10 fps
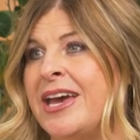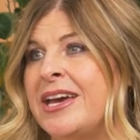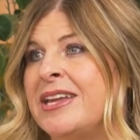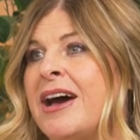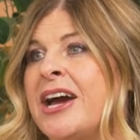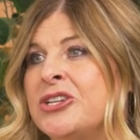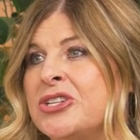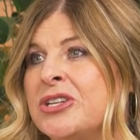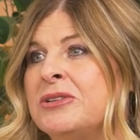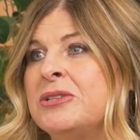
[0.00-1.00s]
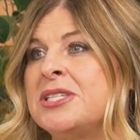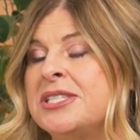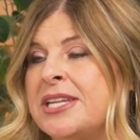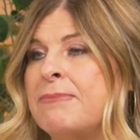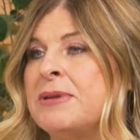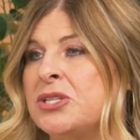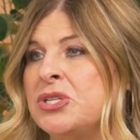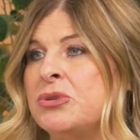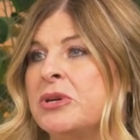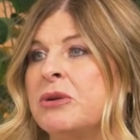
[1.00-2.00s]
and I shouldn't step
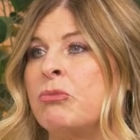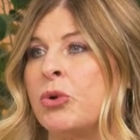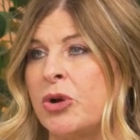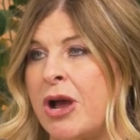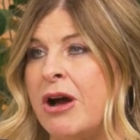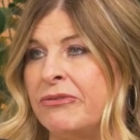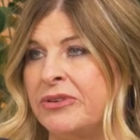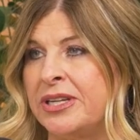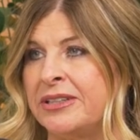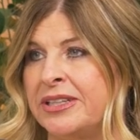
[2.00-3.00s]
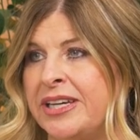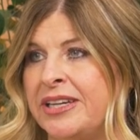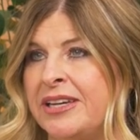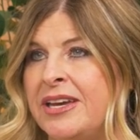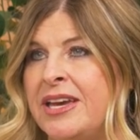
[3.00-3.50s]
into it more confidently.